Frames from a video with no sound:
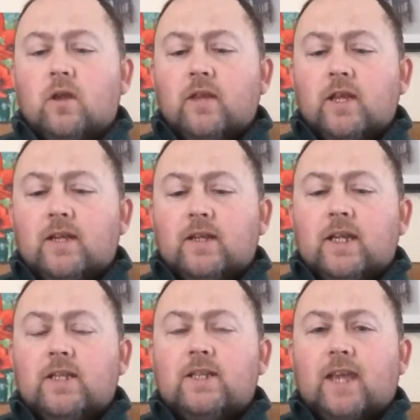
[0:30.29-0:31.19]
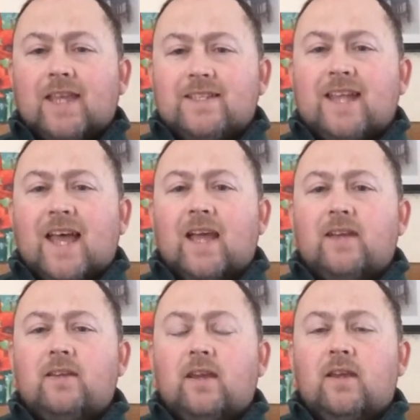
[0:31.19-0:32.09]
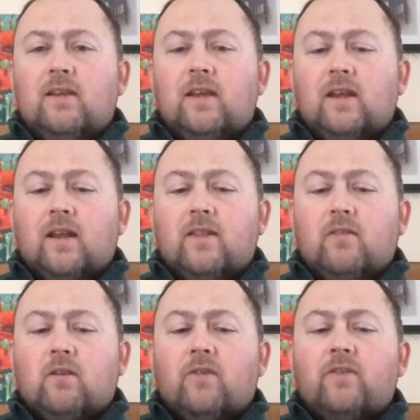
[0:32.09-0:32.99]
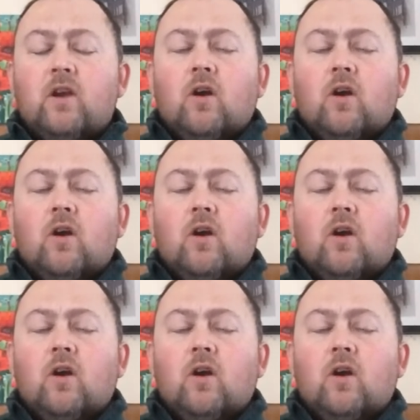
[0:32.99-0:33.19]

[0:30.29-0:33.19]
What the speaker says: that you'd need to get started in Leathercraft.